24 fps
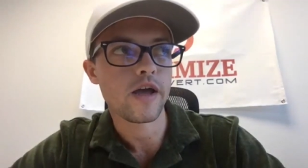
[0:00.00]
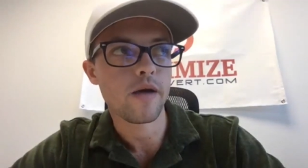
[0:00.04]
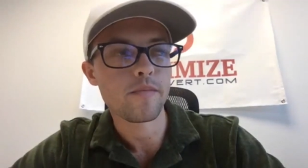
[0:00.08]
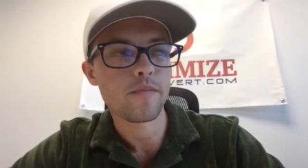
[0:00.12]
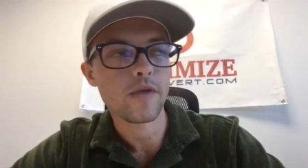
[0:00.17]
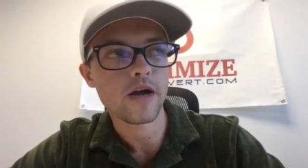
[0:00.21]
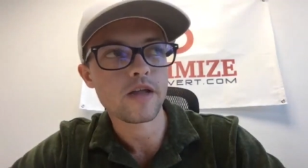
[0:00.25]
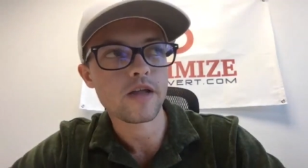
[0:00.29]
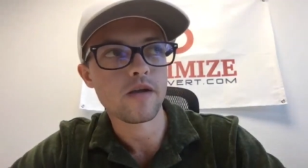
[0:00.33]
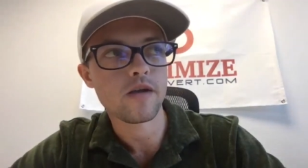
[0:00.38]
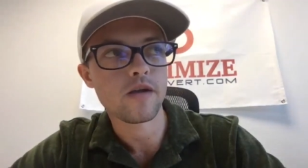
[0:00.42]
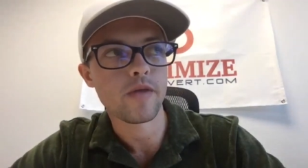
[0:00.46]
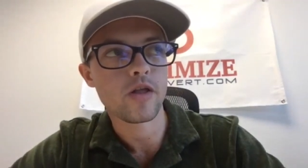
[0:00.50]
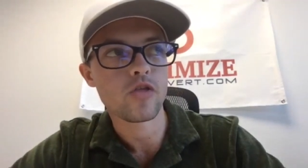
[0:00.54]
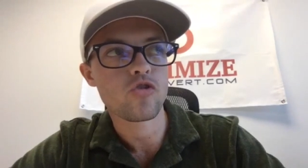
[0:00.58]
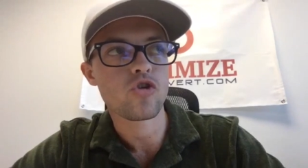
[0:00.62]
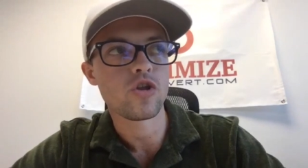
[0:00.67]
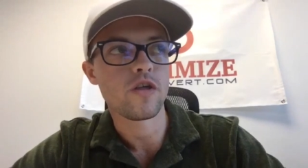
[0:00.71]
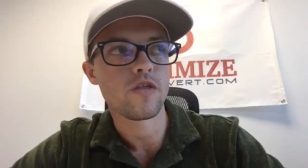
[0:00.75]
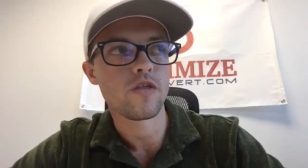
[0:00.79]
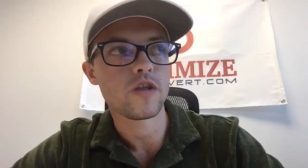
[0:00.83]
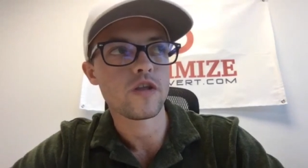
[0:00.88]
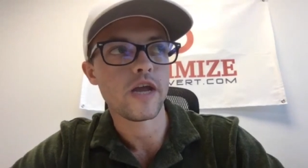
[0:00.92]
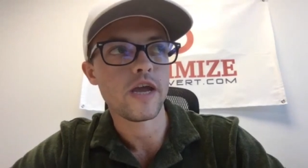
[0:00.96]
I'm not going to mention
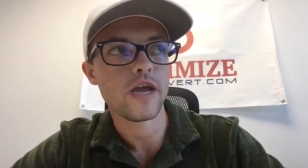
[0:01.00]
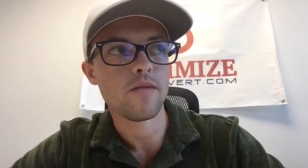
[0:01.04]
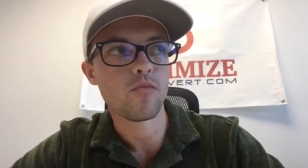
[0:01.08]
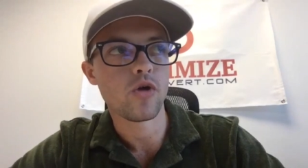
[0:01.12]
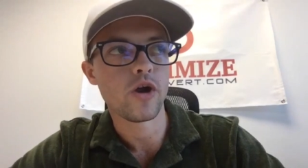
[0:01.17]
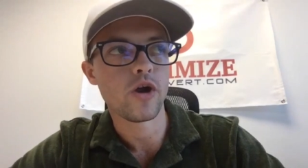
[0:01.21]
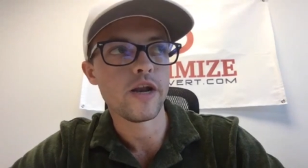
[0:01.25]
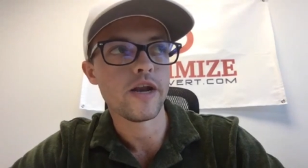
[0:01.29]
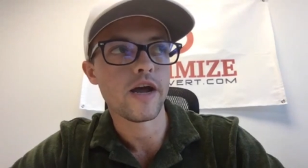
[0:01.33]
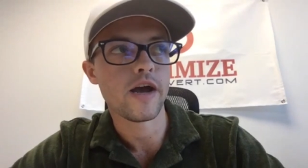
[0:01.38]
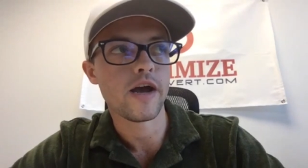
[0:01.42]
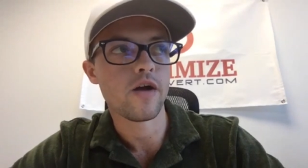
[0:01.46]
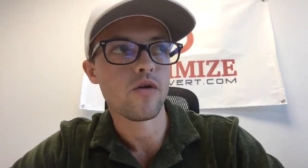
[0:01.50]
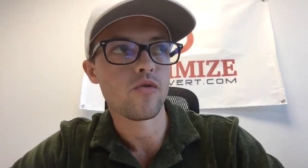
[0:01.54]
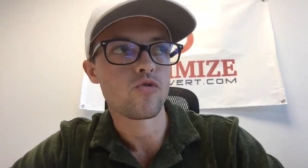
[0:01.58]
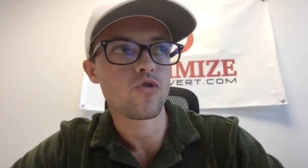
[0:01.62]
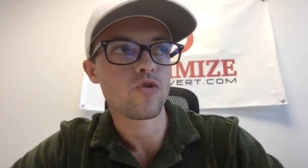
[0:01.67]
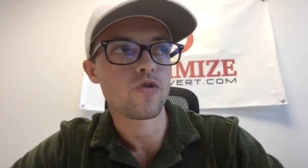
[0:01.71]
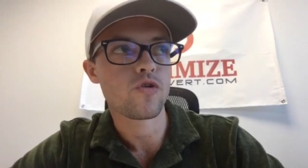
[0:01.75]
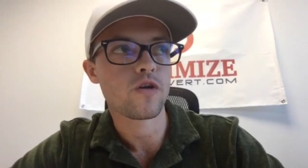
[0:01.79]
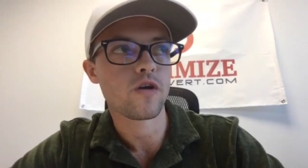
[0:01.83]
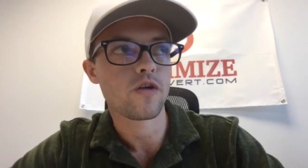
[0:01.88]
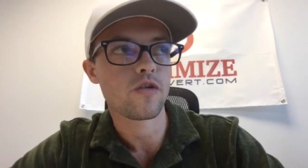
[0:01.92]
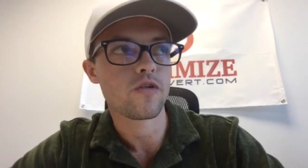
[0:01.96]
his name right now
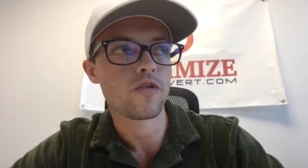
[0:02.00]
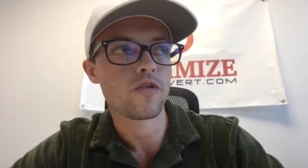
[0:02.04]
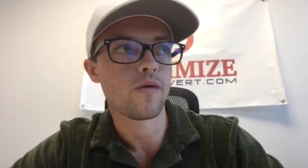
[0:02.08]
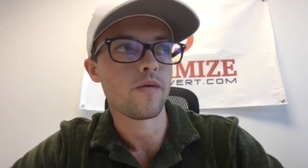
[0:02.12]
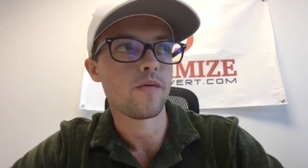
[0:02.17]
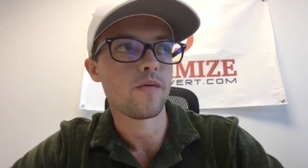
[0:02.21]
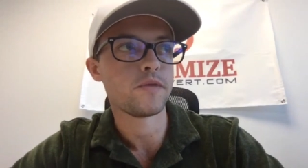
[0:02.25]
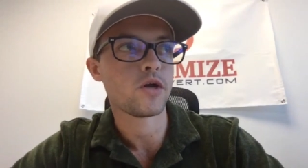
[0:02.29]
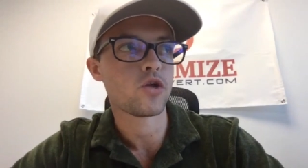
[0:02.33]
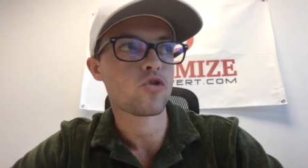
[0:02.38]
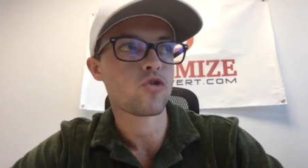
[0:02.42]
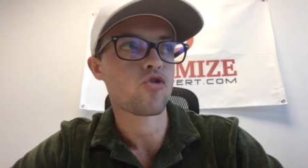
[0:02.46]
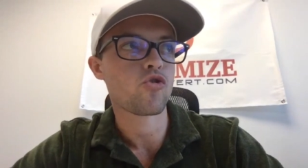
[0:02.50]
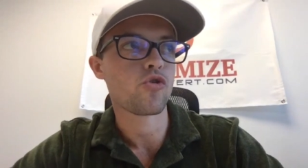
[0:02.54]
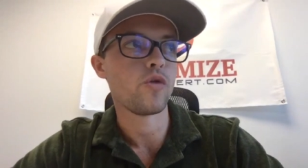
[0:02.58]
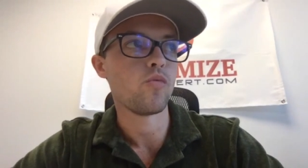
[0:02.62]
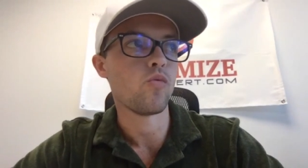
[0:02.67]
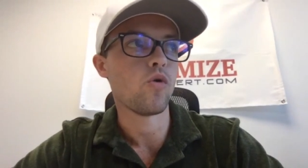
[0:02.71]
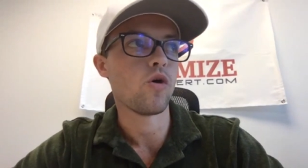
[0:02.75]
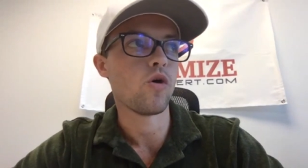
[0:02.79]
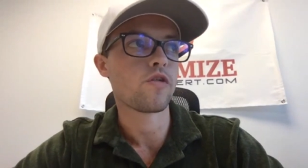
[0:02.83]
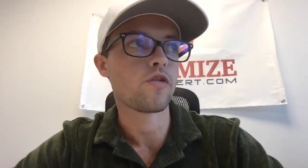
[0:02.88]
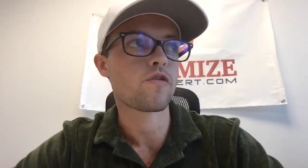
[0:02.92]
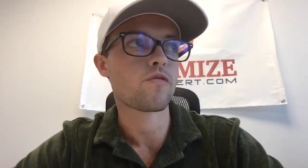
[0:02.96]
just because I'm not sure he
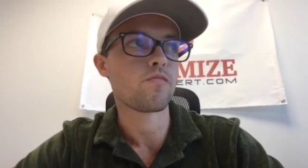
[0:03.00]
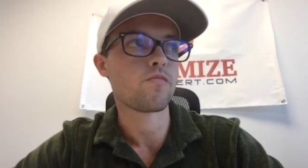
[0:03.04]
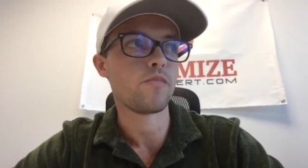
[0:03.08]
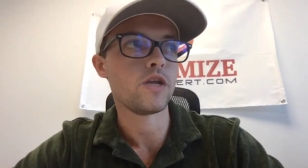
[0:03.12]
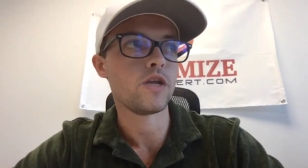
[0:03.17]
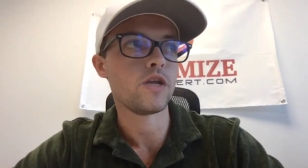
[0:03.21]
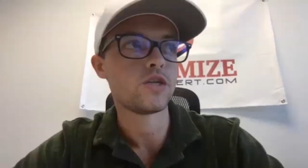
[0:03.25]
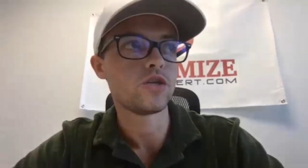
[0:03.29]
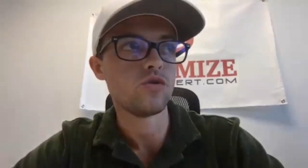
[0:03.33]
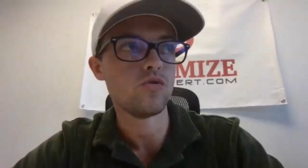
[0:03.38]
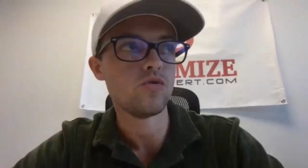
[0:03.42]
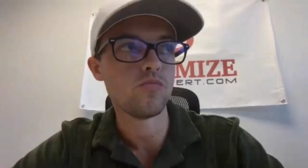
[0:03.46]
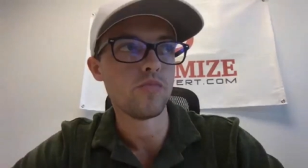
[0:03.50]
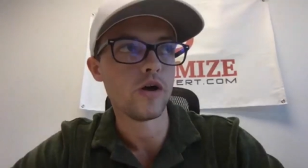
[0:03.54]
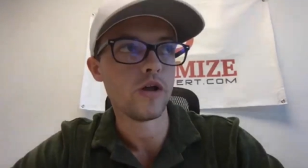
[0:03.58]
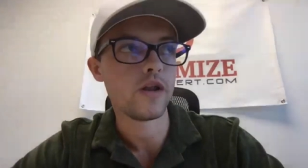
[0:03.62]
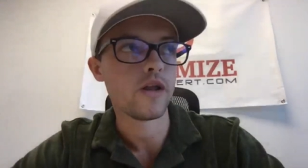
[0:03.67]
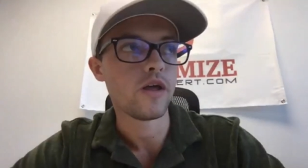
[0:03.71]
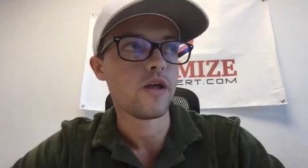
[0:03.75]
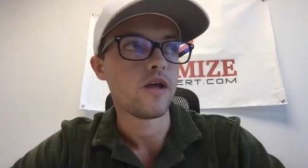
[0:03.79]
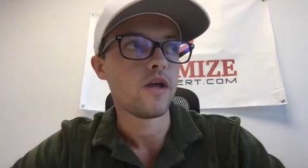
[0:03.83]
wants me to, but